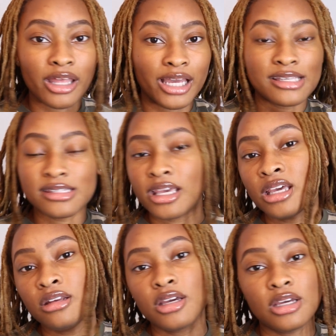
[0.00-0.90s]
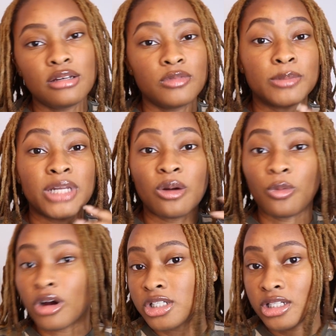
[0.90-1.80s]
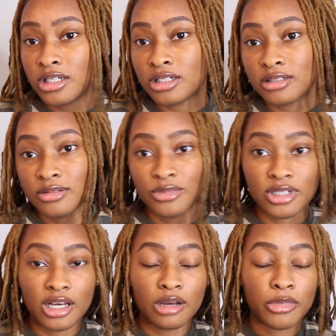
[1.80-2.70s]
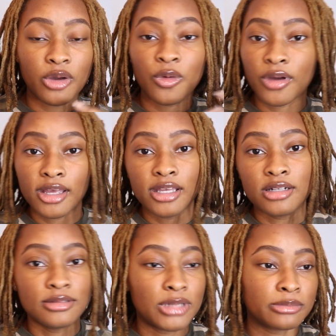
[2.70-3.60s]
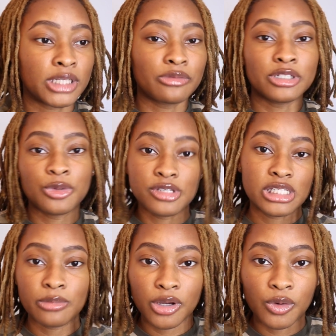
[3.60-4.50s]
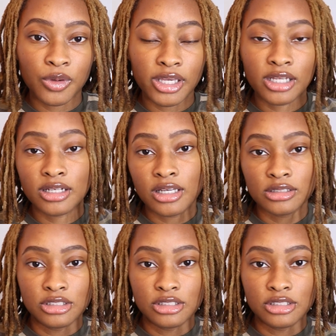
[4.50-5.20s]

Like I said, I'm not washing my whole head. I'm not retwisting my whole head.